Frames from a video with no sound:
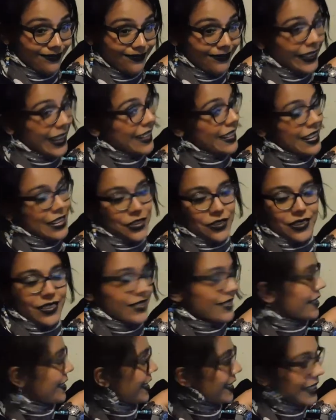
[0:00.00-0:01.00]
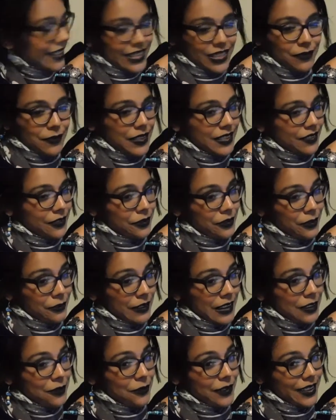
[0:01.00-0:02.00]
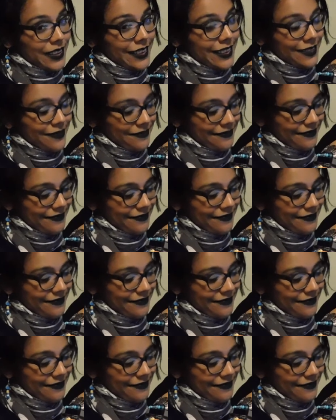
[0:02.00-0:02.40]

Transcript: Okay, nature does not like to be screwed around with.